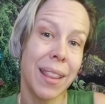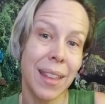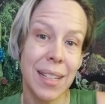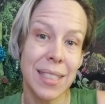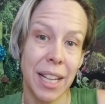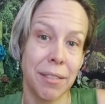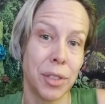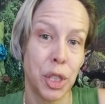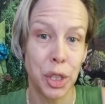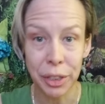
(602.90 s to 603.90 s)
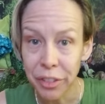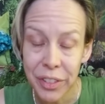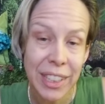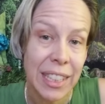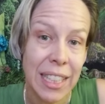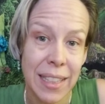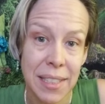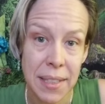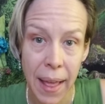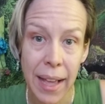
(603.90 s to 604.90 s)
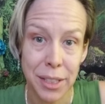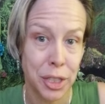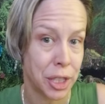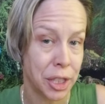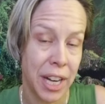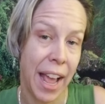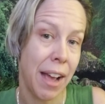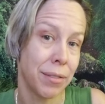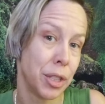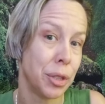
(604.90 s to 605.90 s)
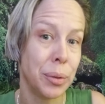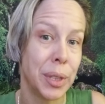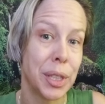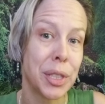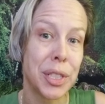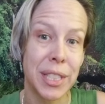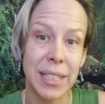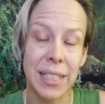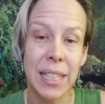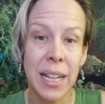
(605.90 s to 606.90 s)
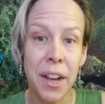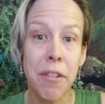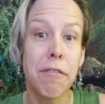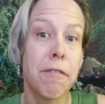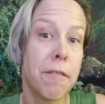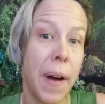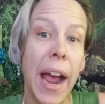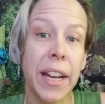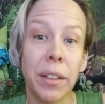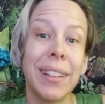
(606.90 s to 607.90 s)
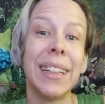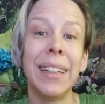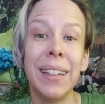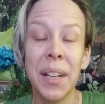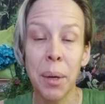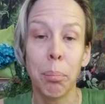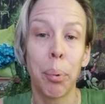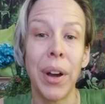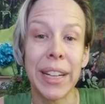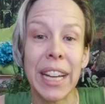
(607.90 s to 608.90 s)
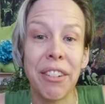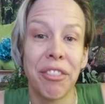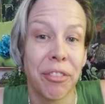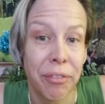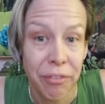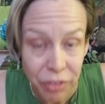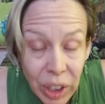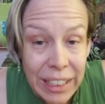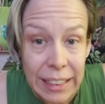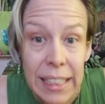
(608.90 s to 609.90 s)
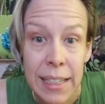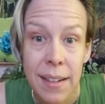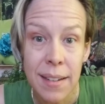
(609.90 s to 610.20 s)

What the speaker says: things have shifted in this last year and a half to 2 years since finally breaking free